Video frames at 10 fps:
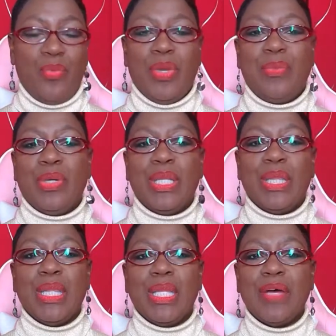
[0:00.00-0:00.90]
We would
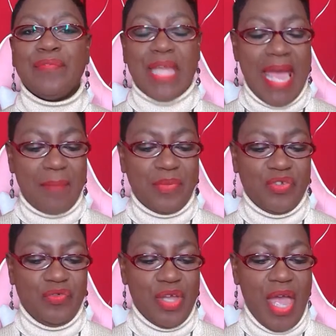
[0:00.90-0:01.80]
love to have
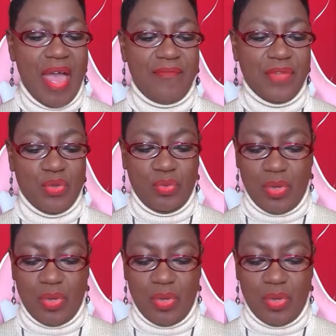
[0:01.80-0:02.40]
you have you